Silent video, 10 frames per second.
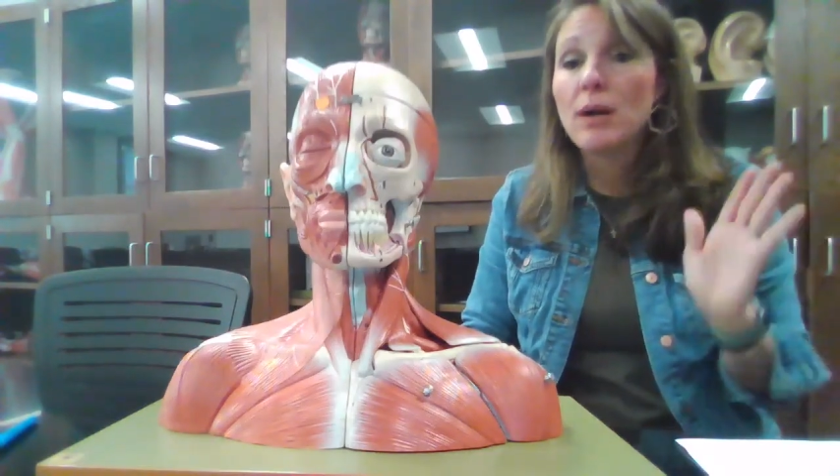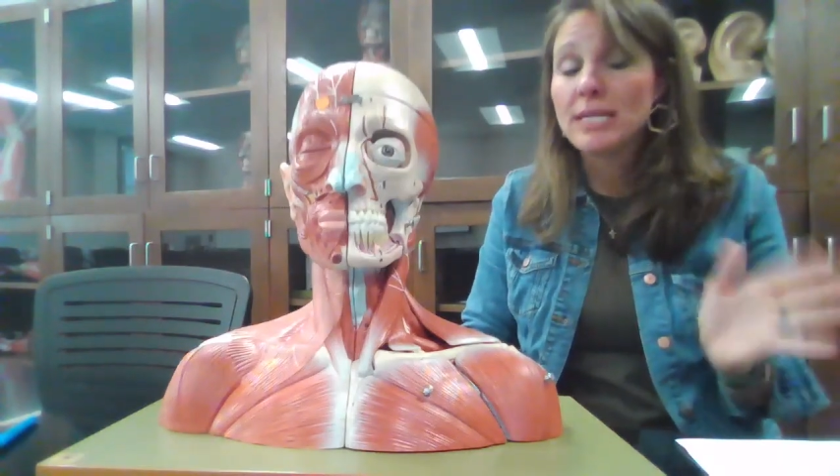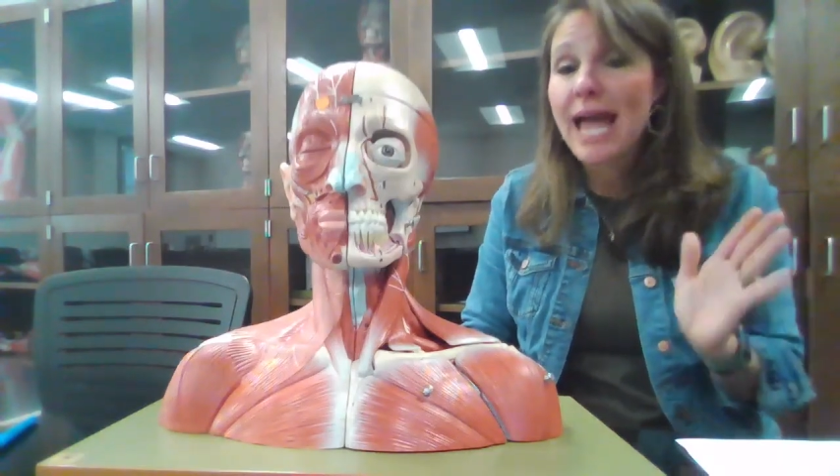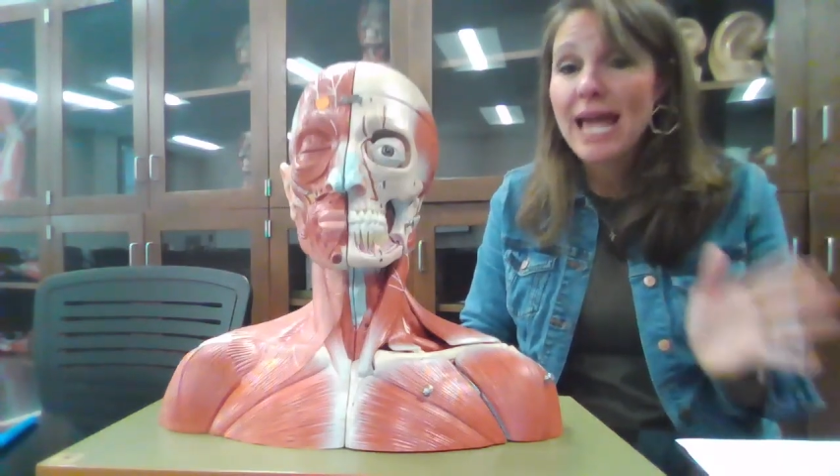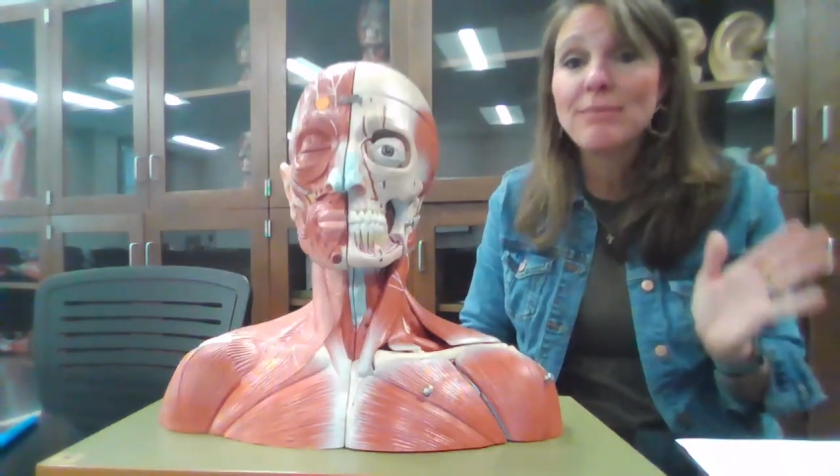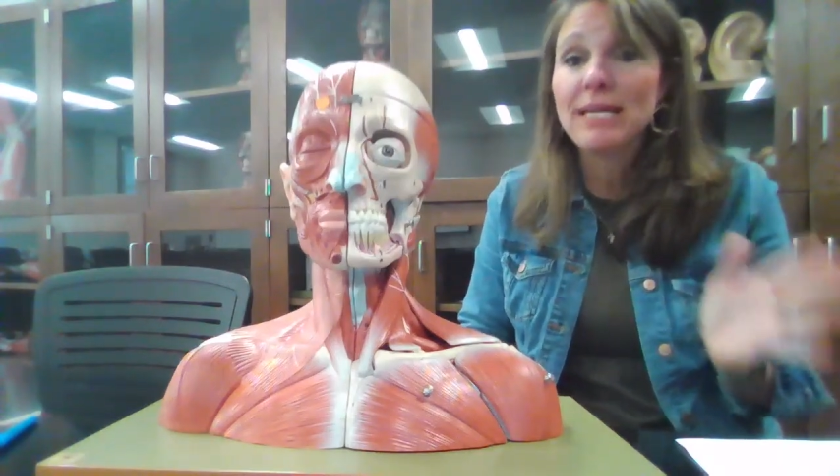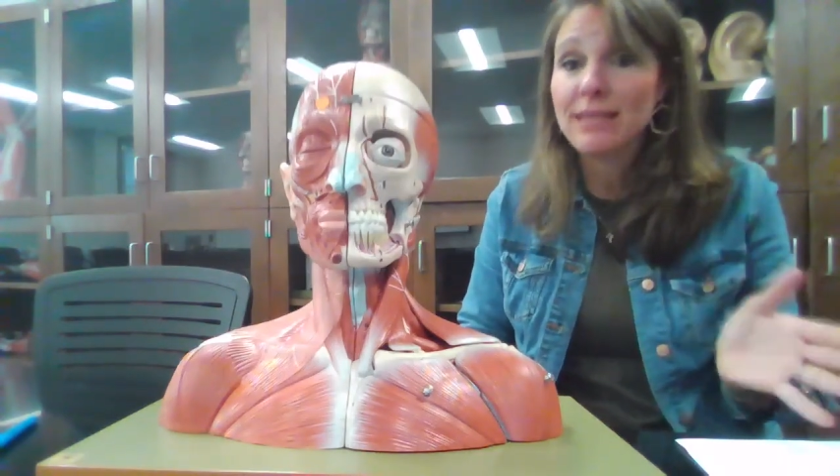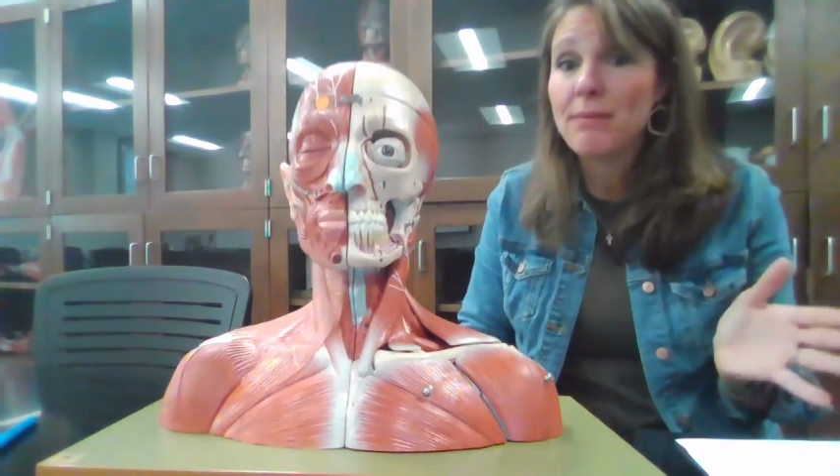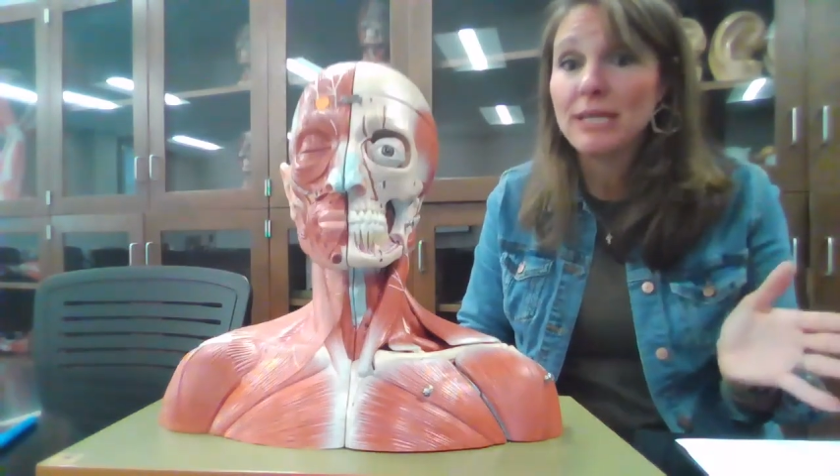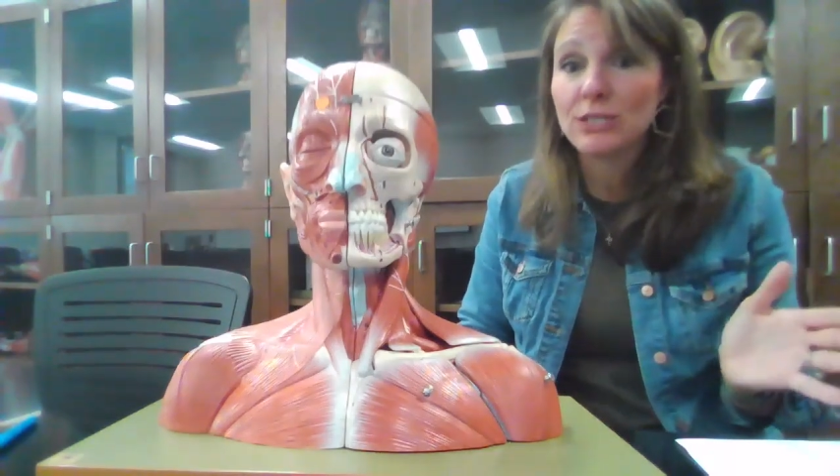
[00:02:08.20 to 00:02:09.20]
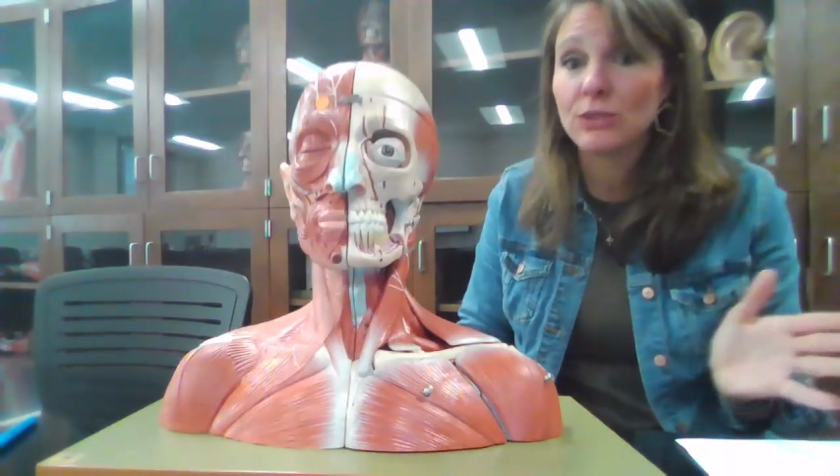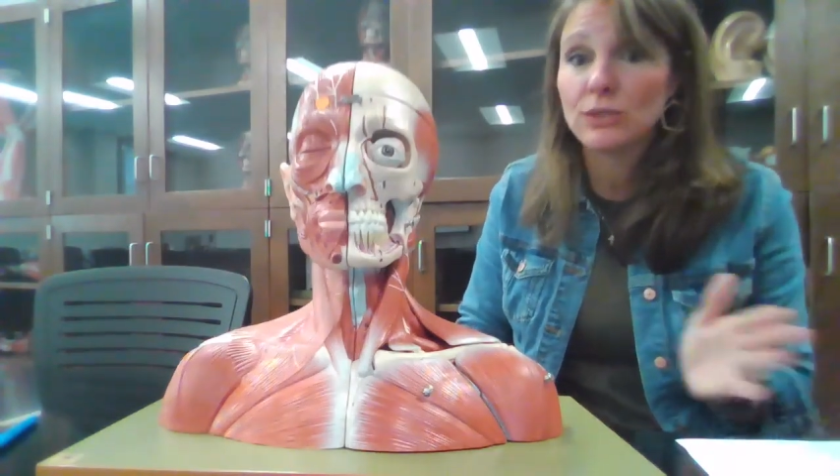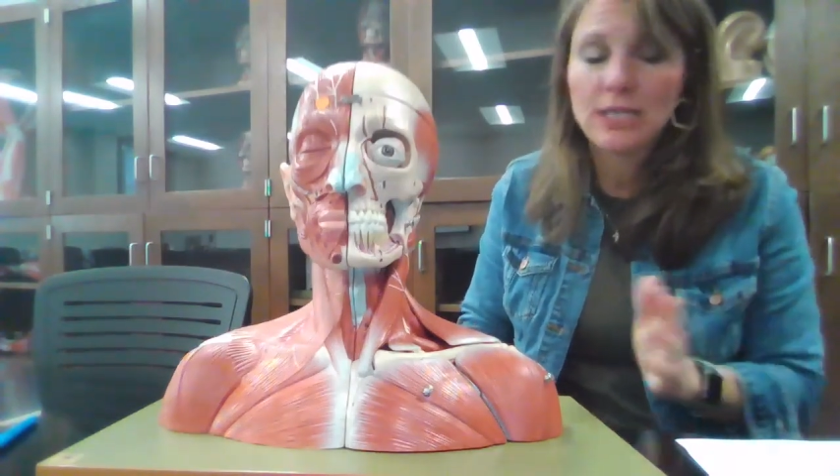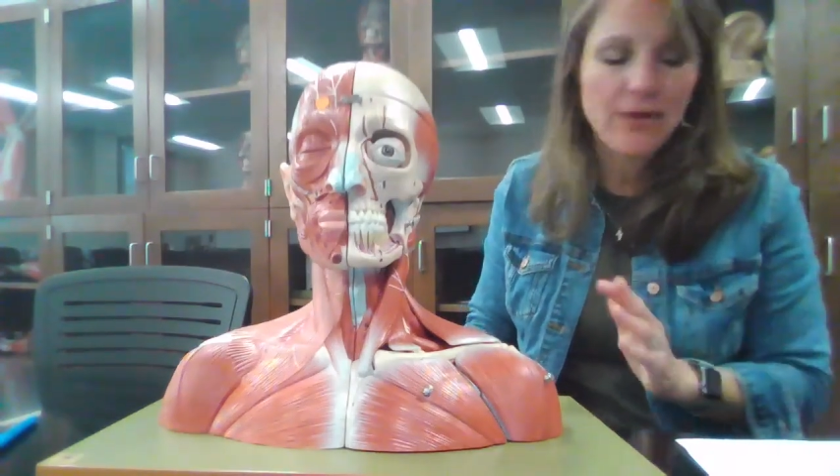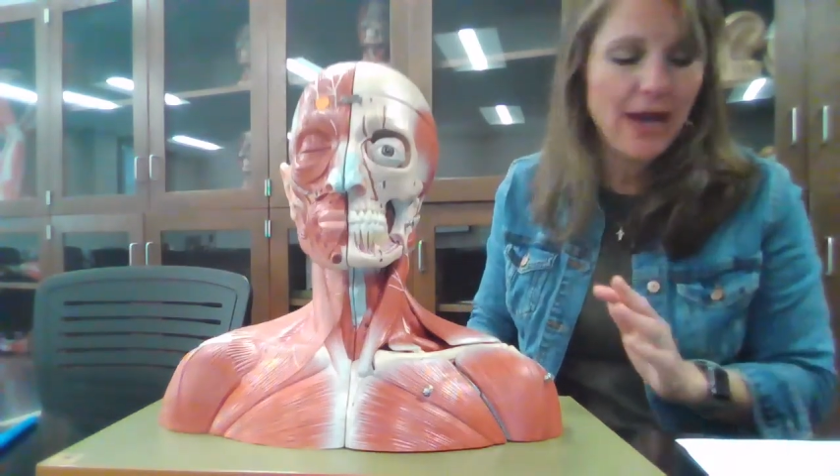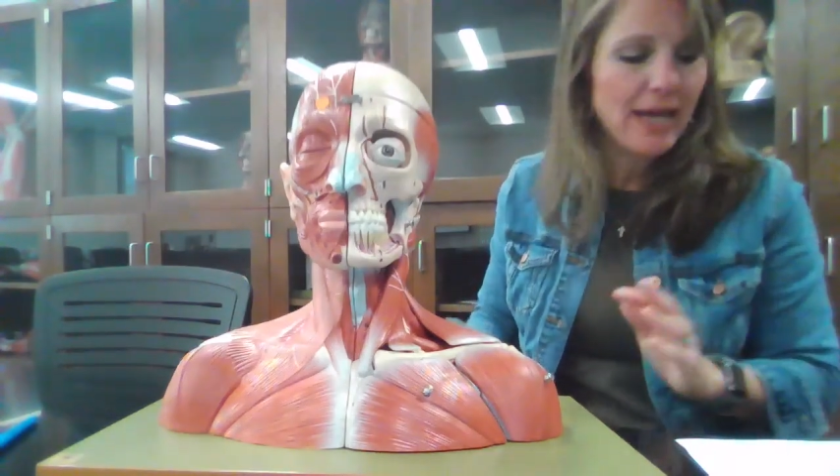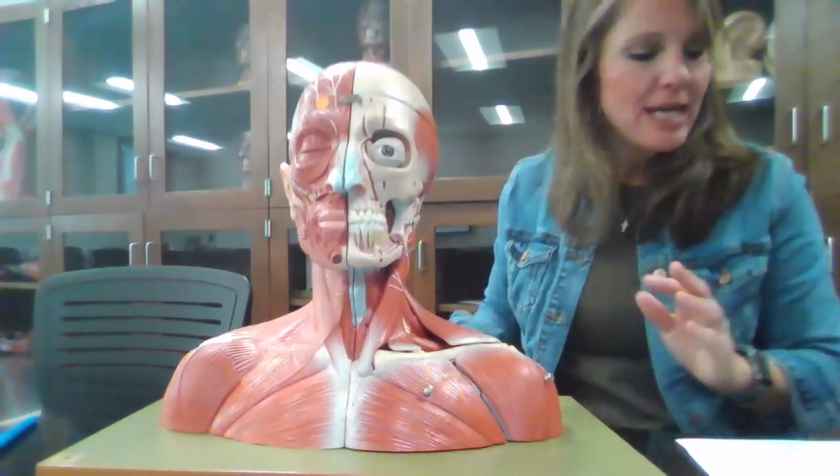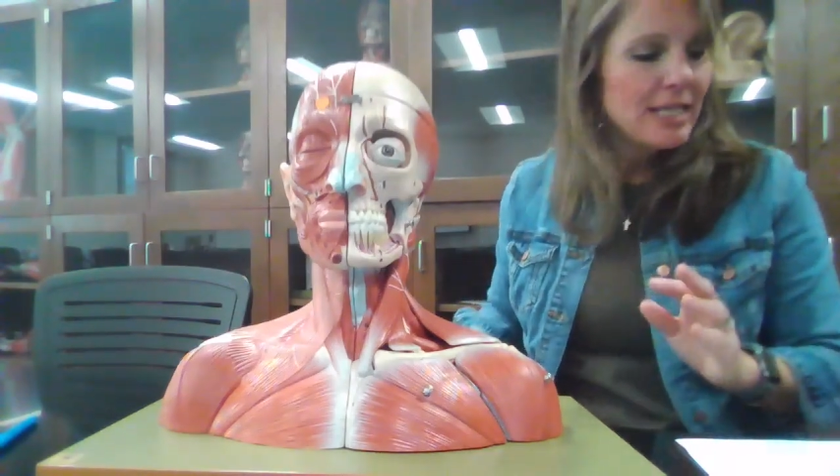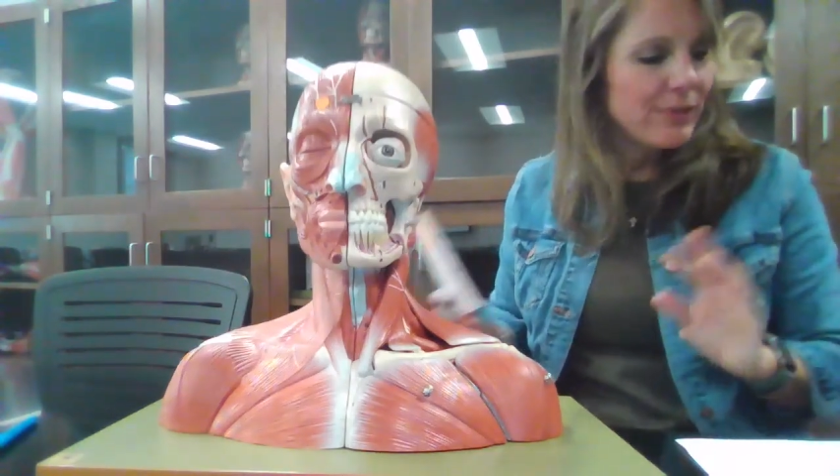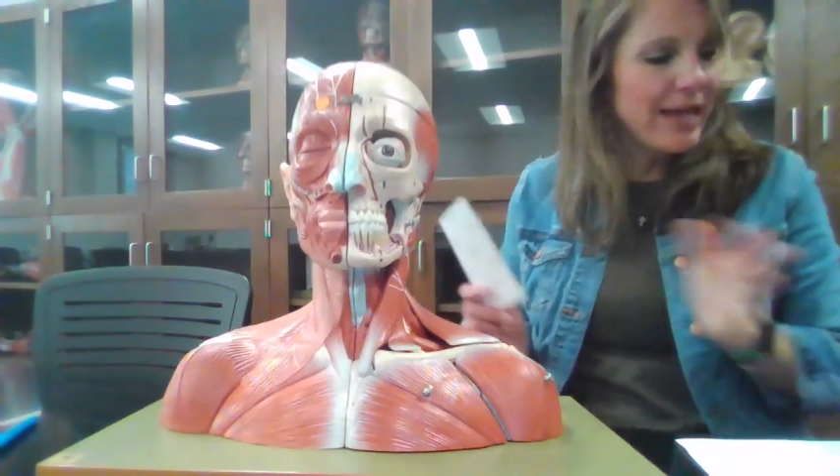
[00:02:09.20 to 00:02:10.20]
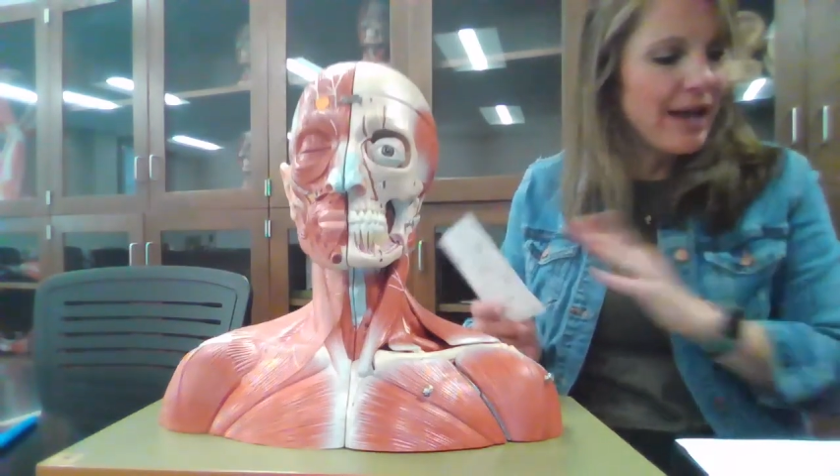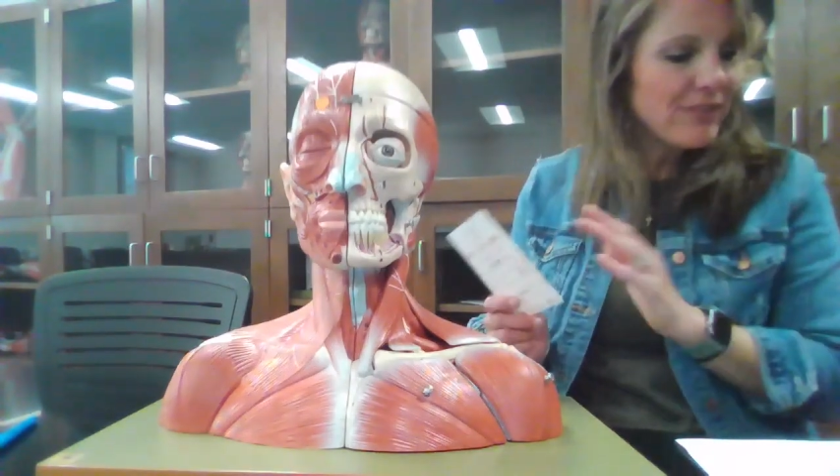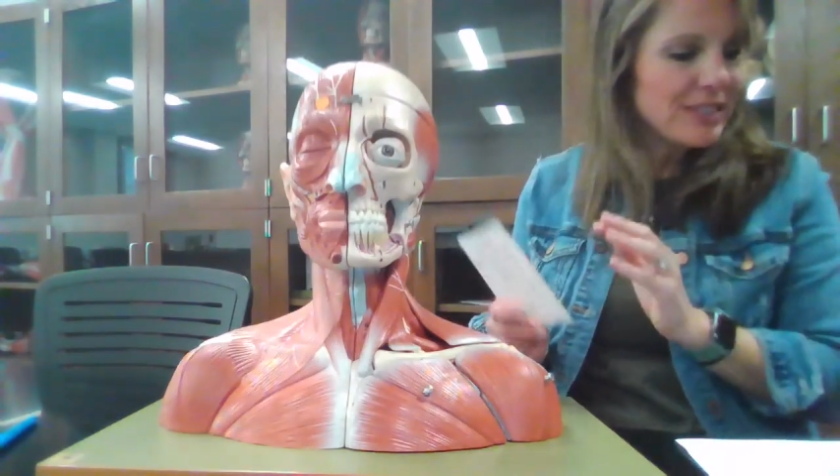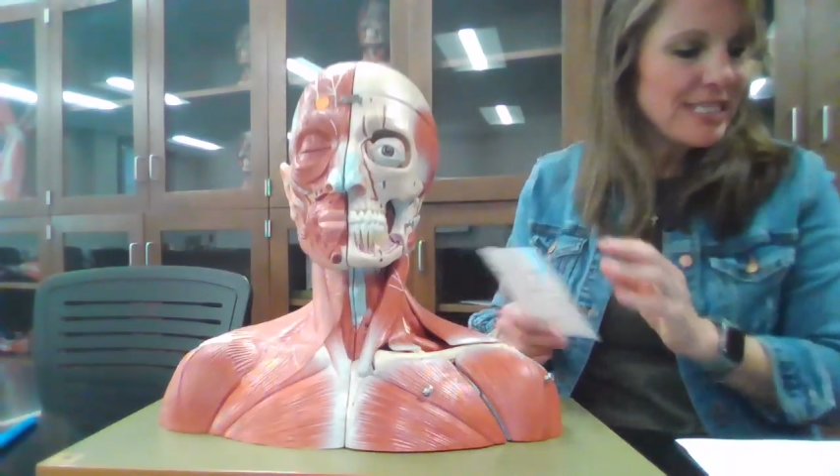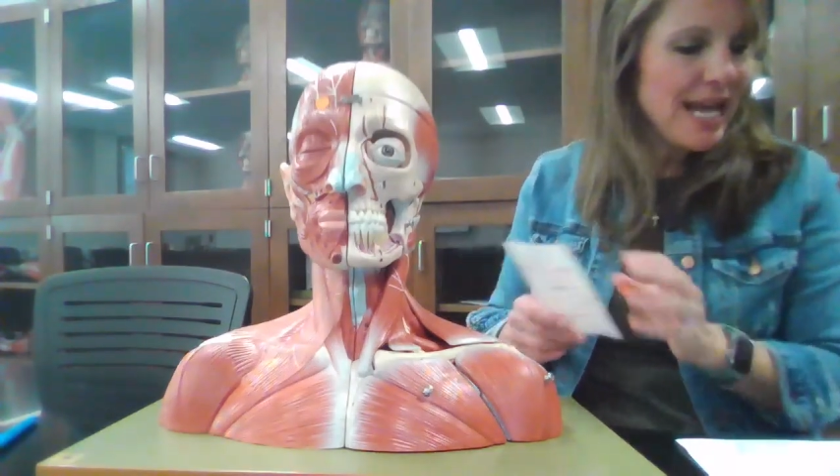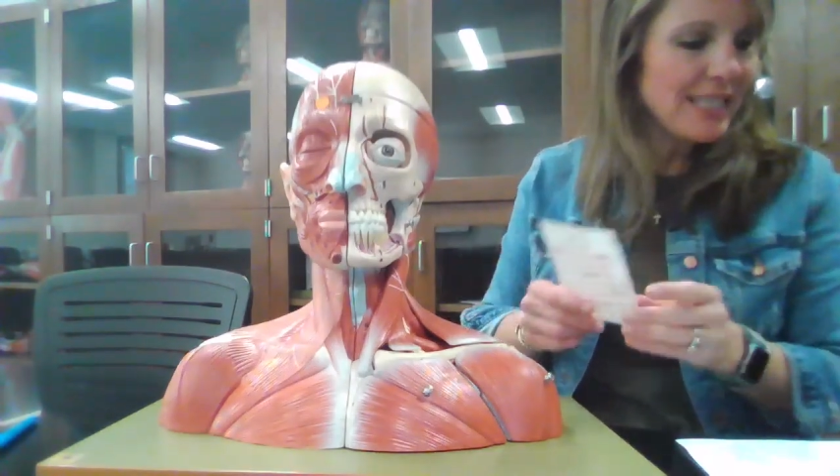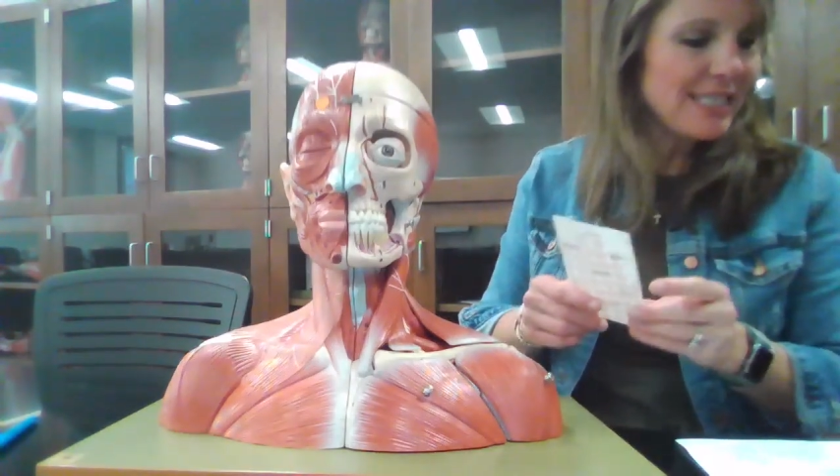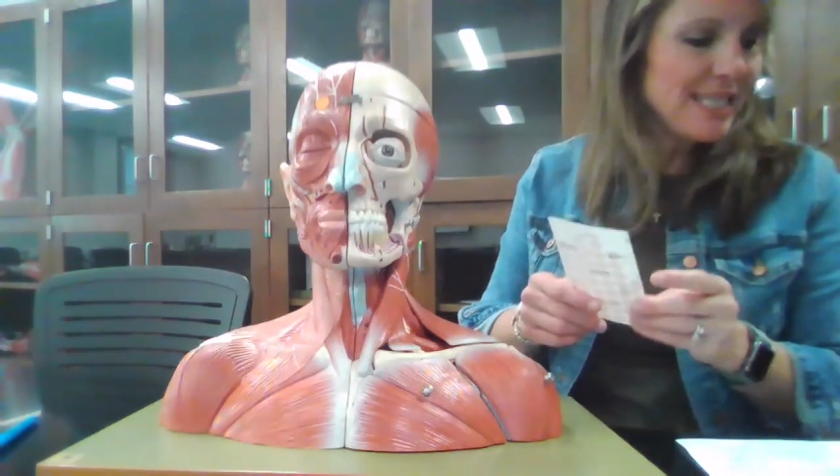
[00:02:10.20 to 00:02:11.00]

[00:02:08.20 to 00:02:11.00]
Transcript: naming the muscles. Okay, so we got frontalis.